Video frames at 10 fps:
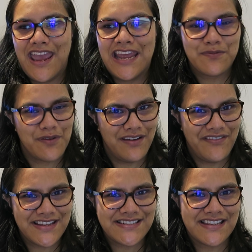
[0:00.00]
and
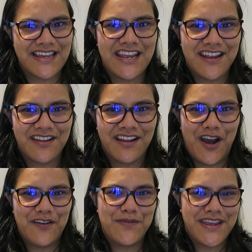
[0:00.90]
previously
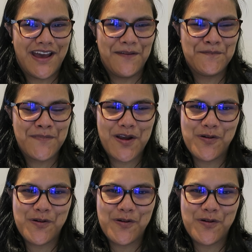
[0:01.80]
I've become